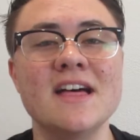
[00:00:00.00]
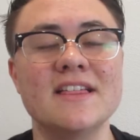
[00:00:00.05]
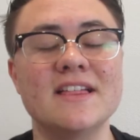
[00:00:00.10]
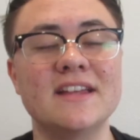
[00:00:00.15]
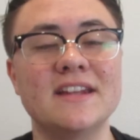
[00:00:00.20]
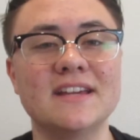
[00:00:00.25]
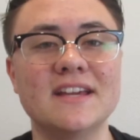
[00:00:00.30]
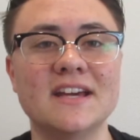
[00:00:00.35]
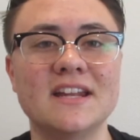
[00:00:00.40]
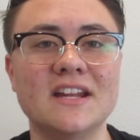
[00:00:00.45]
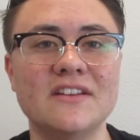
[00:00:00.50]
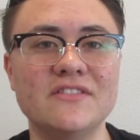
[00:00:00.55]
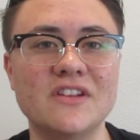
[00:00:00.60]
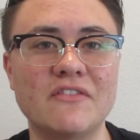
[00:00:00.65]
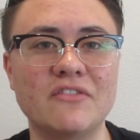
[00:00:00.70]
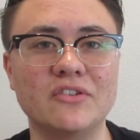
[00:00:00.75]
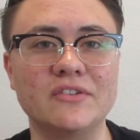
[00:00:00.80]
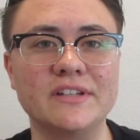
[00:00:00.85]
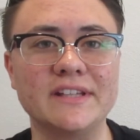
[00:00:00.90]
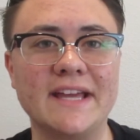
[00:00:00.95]
Then again, I've
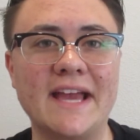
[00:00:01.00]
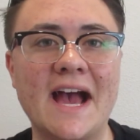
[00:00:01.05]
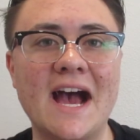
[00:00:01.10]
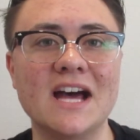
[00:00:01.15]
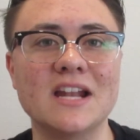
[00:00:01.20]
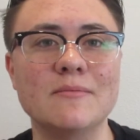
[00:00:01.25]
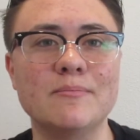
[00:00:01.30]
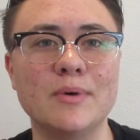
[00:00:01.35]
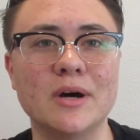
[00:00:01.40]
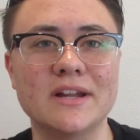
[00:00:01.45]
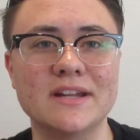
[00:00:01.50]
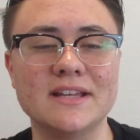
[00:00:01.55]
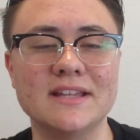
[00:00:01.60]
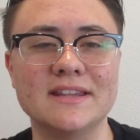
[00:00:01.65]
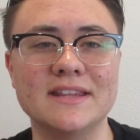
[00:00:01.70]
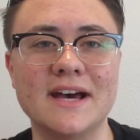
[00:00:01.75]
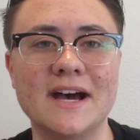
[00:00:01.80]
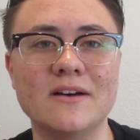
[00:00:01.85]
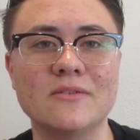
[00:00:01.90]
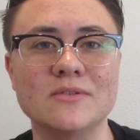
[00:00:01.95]
never really had a body
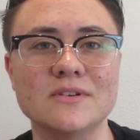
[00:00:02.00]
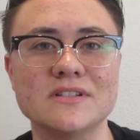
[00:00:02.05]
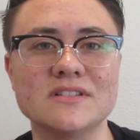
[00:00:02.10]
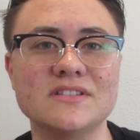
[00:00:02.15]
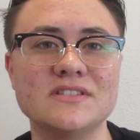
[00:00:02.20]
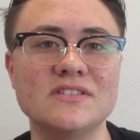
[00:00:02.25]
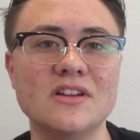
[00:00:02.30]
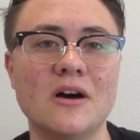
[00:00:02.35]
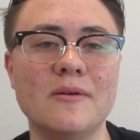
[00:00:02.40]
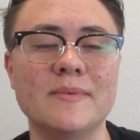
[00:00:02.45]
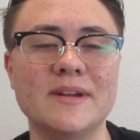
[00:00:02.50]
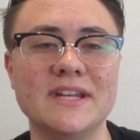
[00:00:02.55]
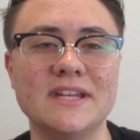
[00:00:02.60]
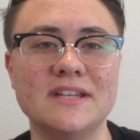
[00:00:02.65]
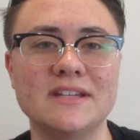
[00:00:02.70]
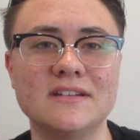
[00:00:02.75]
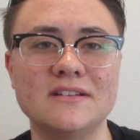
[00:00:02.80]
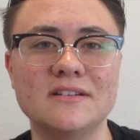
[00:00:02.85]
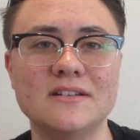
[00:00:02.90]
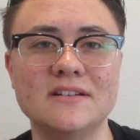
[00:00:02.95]
that was
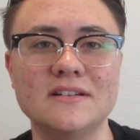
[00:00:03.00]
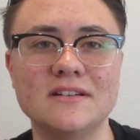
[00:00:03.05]
dominant,